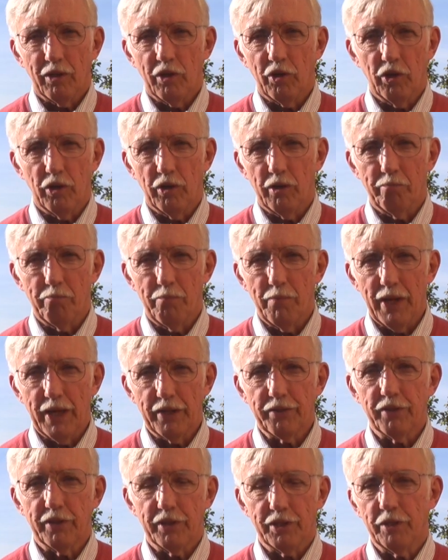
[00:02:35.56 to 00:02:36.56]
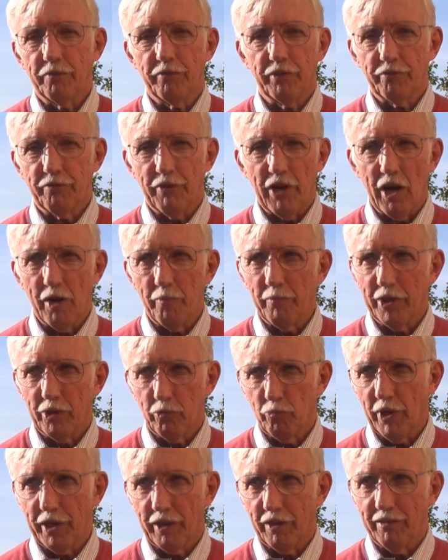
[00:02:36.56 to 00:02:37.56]
or a method of
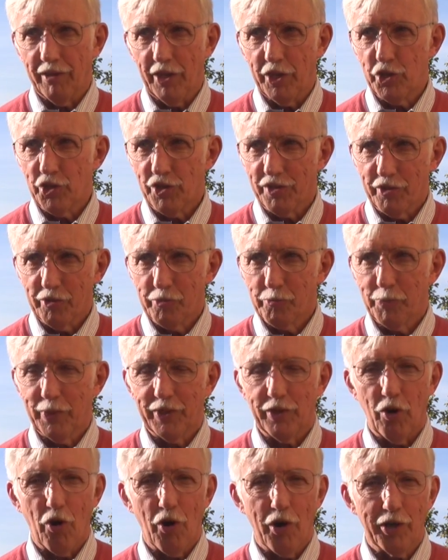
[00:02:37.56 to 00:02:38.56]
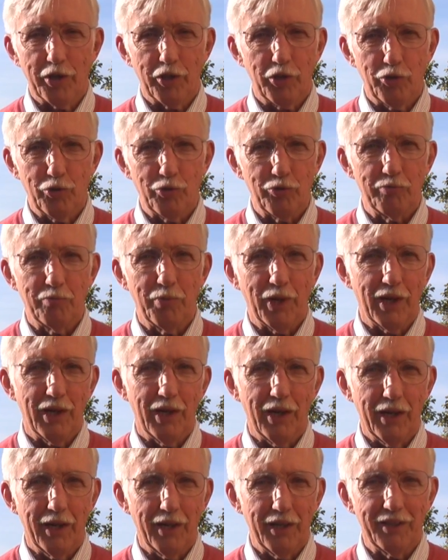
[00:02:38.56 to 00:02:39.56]
environmental regulation that's been argued
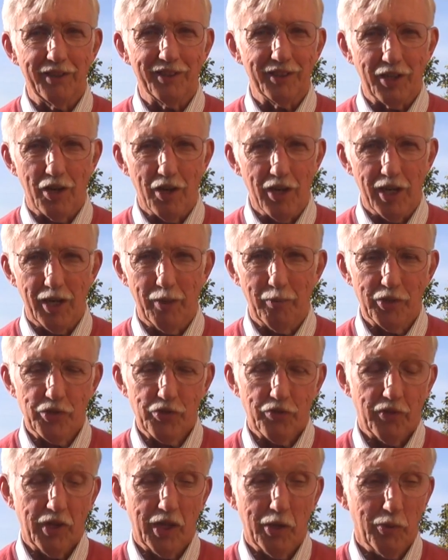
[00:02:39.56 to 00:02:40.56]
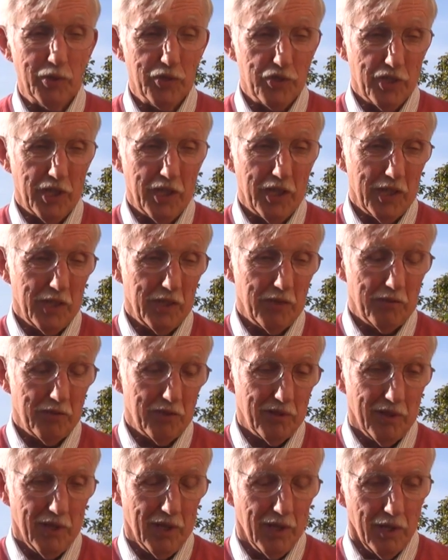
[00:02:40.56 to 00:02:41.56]
by economists for, I would say,
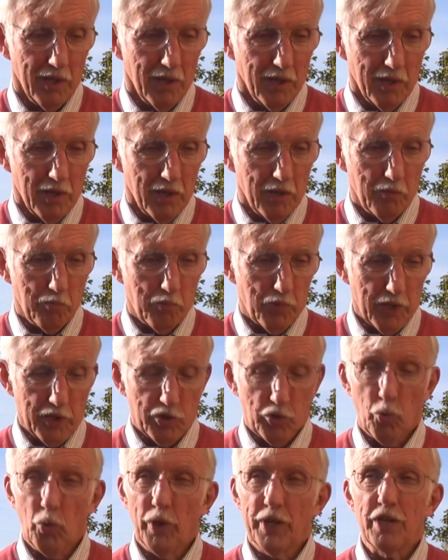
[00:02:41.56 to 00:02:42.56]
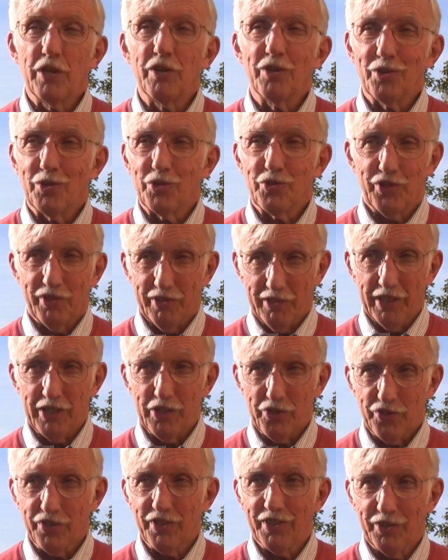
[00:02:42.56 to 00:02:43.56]
probably 20 years at
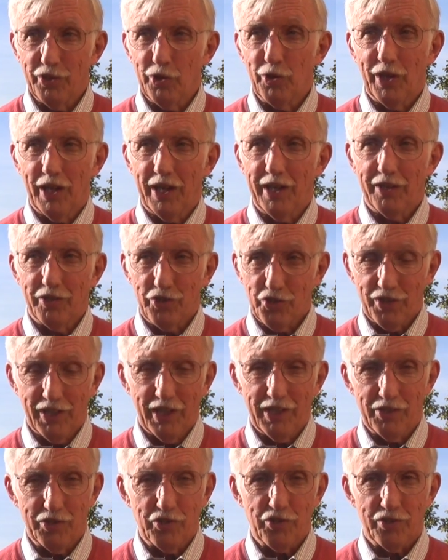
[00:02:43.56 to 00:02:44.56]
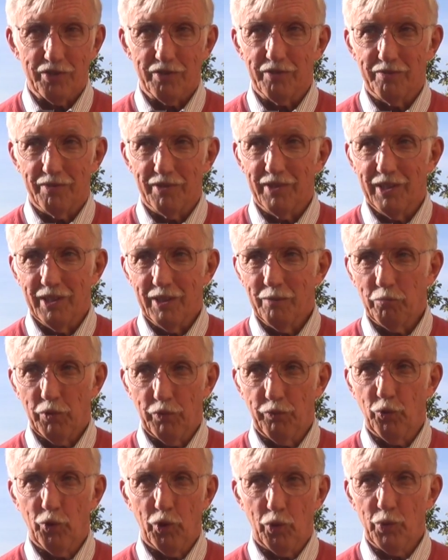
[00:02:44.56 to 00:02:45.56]
least in the United States
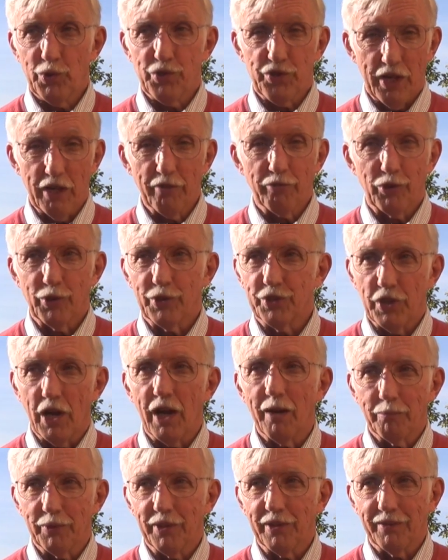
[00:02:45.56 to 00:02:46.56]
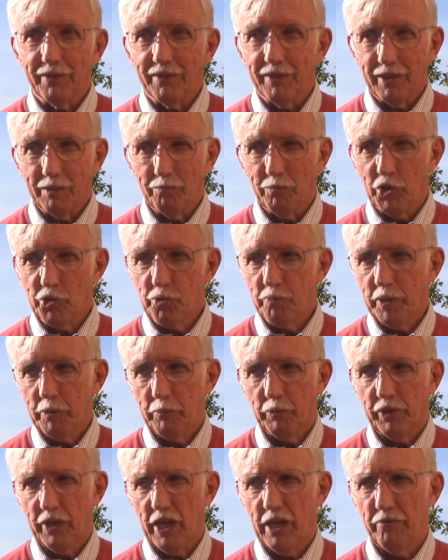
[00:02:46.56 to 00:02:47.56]
before it was ever adopted. Most
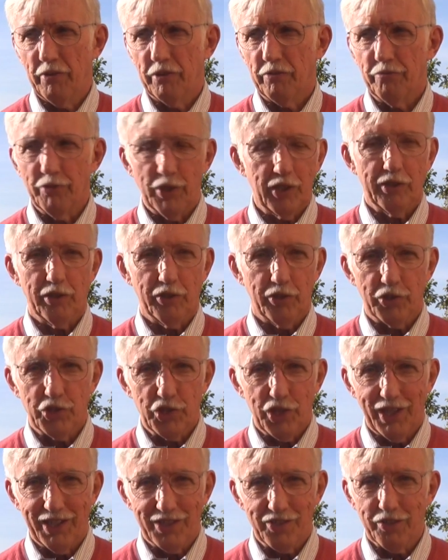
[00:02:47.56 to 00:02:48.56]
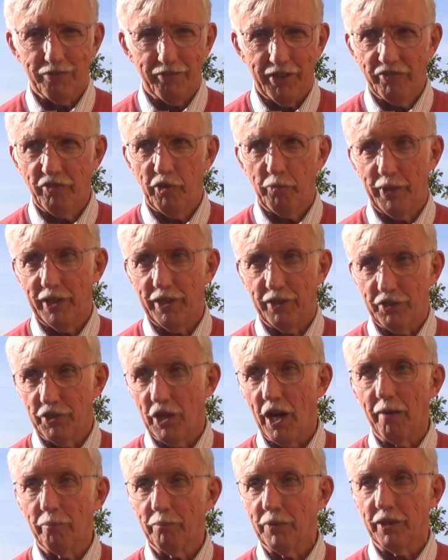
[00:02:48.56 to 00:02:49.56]
people gave it very little chance of ever being
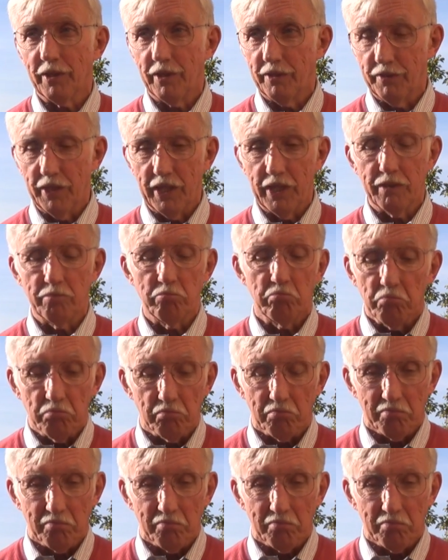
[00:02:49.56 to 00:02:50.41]
adopted, and then